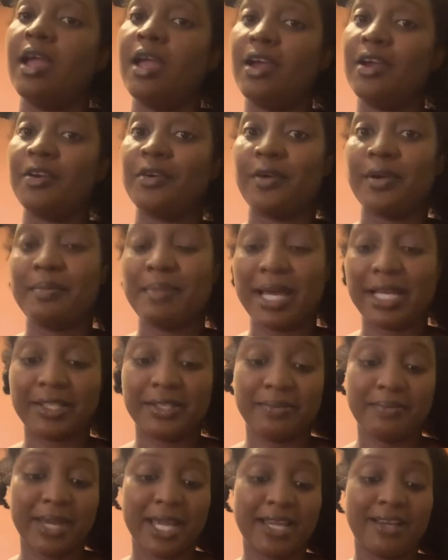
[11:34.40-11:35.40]
going back
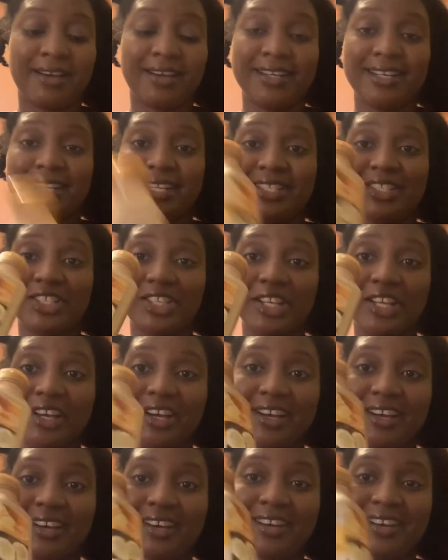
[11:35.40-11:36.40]
to my
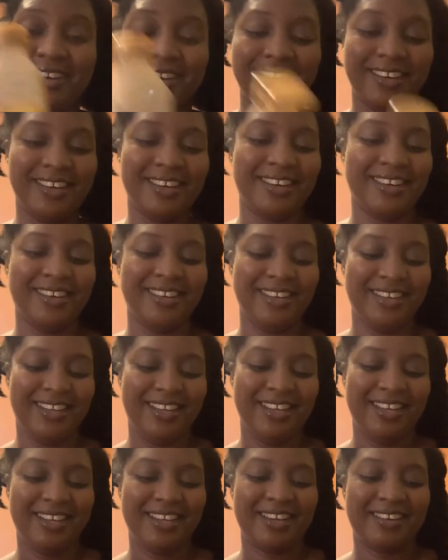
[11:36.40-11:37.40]
conditioner.
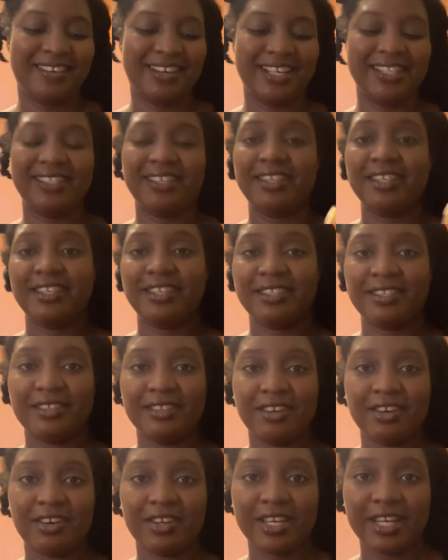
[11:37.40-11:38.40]
All right, so this is
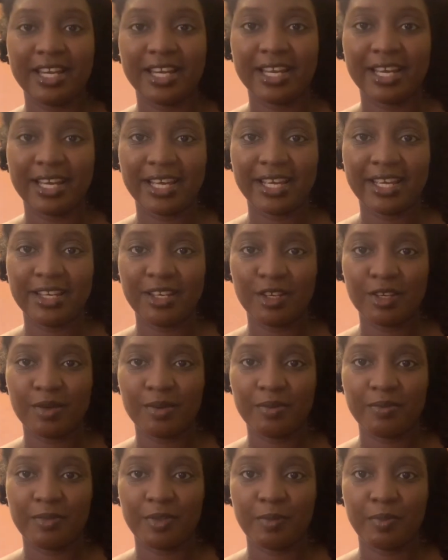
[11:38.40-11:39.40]
the honey line,
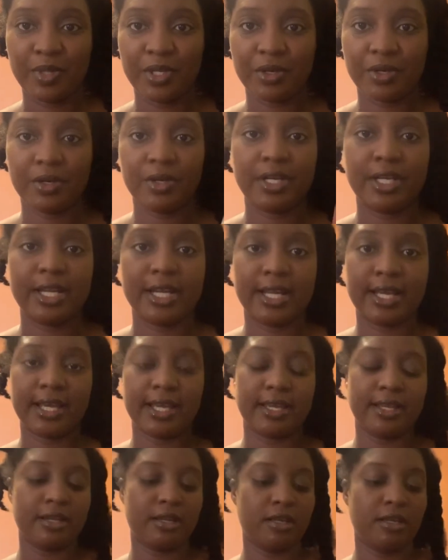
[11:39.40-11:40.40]
the pure honey
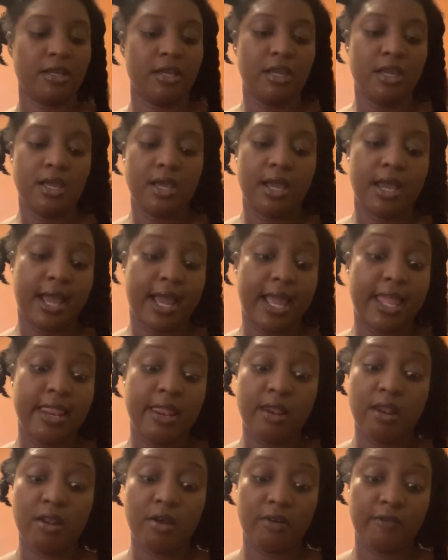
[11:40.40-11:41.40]
line. I
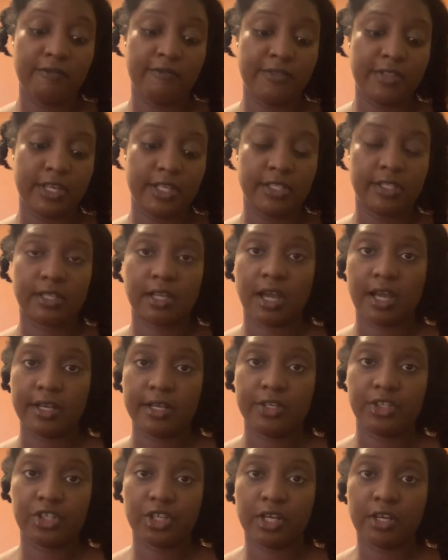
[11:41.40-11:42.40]
love this
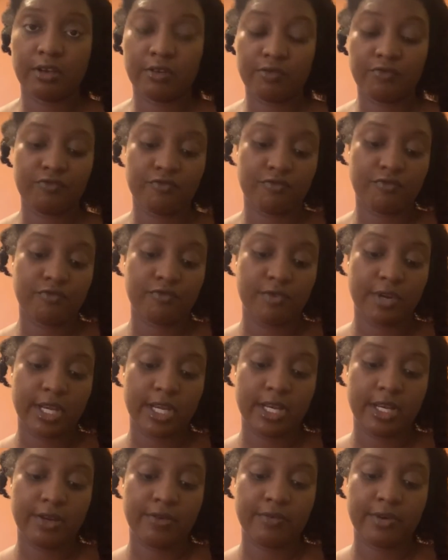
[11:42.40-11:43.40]
conditioner,
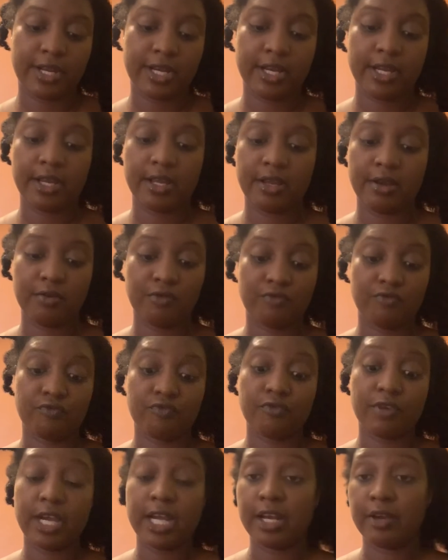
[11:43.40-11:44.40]
really
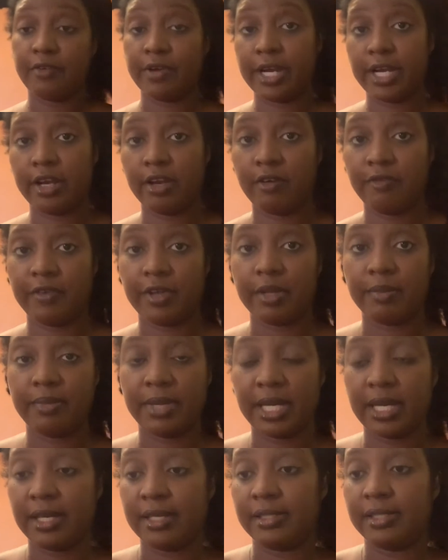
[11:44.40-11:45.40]
love it
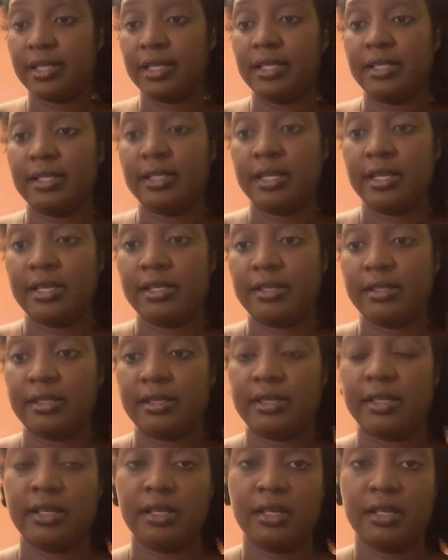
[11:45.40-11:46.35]
because it is